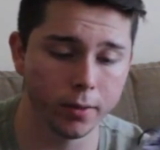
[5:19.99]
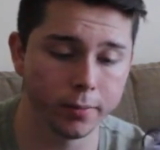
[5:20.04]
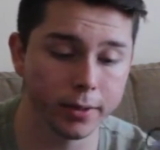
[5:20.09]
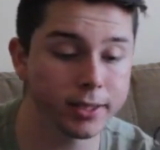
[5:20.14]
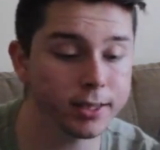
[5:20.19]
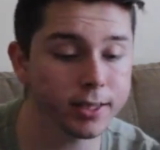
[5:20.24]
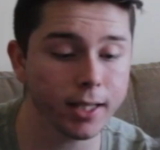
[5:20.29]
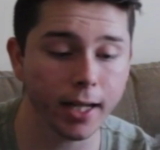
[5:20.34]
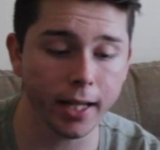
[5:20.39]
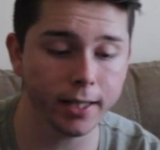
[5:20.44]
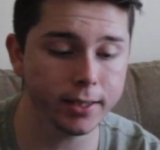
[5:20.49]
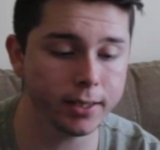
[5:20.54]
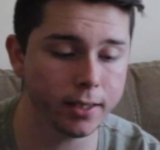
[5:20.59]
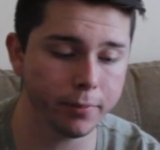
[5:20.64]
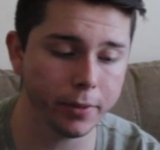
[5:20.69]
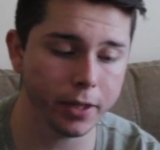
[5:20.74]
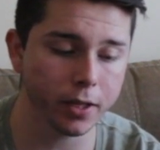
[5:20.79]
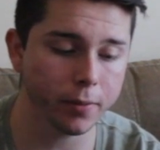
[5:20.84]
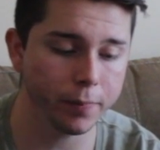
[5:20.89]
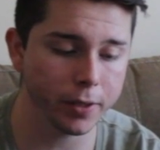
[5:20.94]
This is an 18
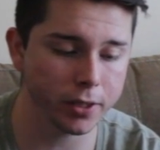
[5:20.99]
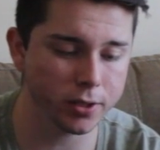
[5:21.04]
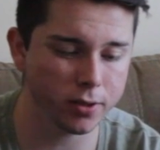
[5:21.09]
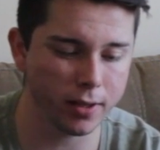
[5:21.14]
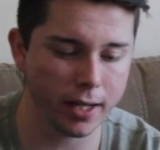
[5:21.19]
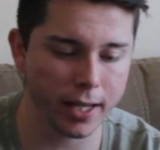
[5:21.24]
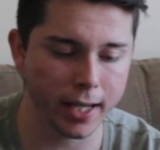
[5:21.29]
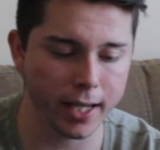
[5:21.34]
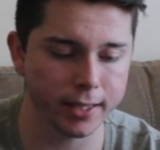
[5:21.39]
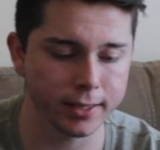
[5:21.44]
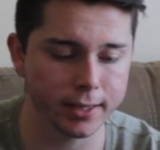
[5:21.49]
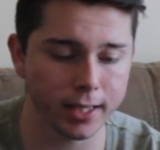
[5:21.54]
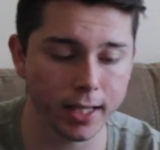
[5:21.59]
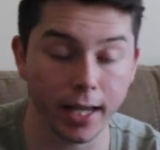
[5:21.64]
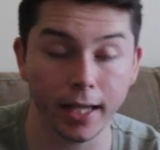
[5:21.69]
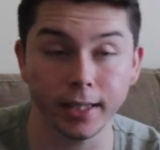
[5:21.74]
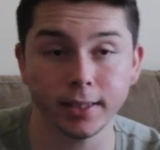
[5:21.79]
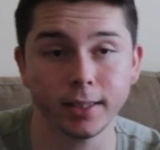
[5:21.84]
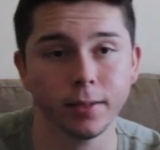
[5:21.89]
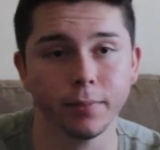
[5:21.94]
megapixel, like I said.
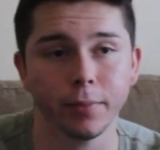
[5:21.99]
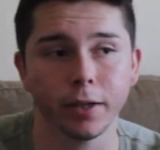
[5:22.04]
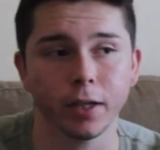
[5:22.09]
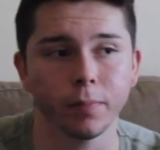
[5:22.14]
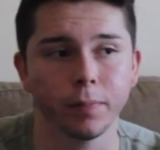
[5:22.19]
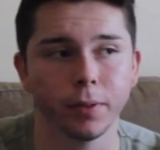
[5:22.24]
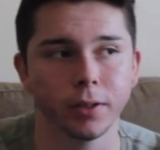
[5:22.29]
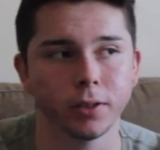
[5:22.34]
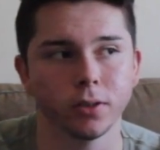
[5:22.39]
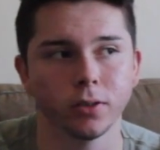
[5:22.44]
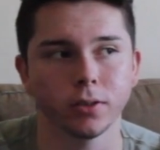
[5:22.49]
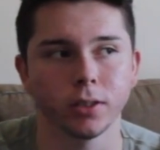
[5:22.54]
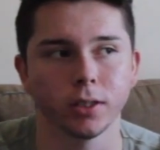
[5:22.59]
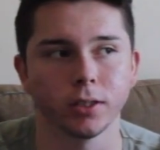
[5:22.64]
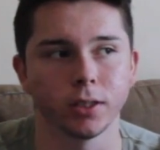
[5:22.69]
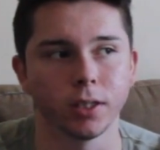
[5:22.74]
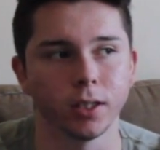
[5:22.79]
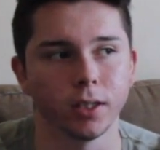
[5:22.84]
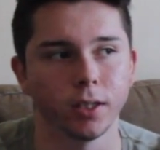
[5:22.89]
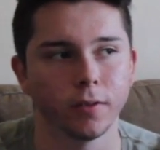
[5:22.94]
18 megapixels
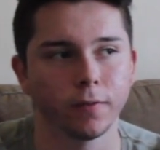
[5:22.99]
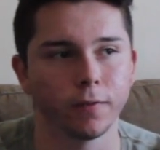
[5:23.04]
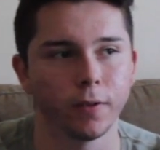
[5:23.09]
is good.